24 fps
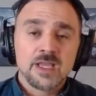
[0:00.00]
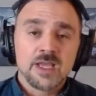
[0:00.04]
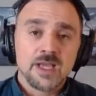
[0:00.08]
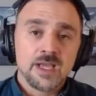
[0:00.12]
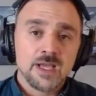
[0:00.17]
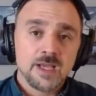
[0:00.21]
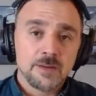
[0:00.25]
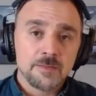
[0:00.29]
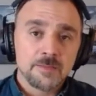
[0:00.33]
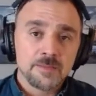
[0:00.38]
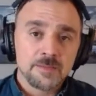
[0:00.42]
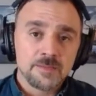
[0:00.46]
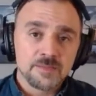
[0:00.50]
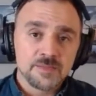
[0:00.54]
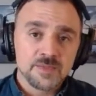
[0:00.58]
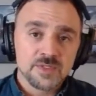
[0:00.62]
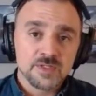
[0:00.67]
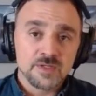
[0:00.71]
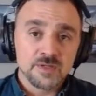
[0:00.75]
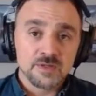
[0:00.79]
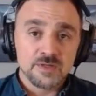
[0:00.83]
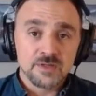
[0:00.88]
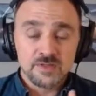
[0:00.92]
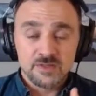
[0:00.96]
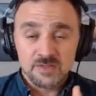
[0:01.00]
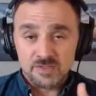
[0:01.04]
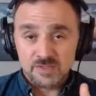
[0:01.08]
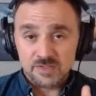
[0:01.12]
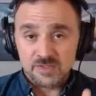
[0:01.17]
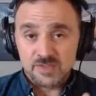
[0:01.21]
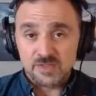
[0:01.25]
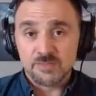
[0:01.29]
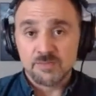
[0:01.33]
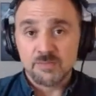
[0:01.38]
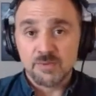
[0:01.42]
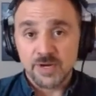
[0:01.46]
to
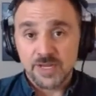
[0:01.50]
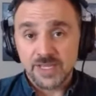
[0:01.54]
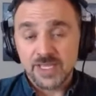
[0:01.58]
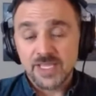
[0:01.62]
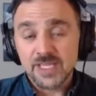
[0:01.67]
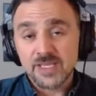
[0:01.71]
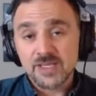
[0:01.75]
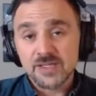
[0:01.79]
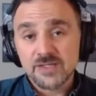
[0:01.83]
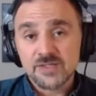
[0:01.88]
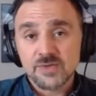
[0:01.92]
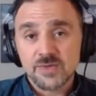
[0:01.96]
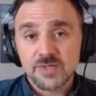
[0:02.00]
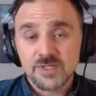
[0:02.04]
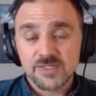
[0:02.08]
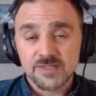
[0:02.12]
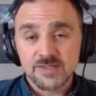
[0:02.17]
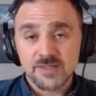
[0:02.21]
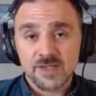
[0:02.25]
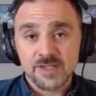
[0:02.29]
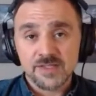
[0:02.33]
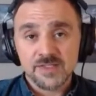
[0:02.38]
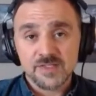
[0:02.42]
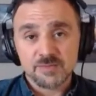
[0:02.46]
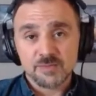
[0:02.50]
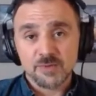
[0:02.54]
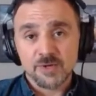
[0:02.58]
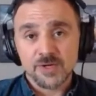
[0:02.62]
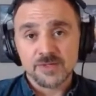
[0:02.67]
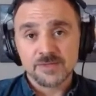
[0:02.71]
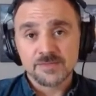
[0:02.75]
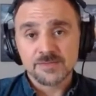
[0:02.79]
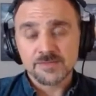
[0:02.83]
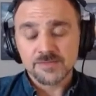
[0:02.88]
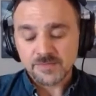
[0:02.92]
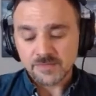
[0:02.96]
bring into a design
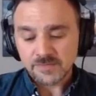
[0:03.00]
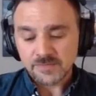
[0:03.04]
sprint.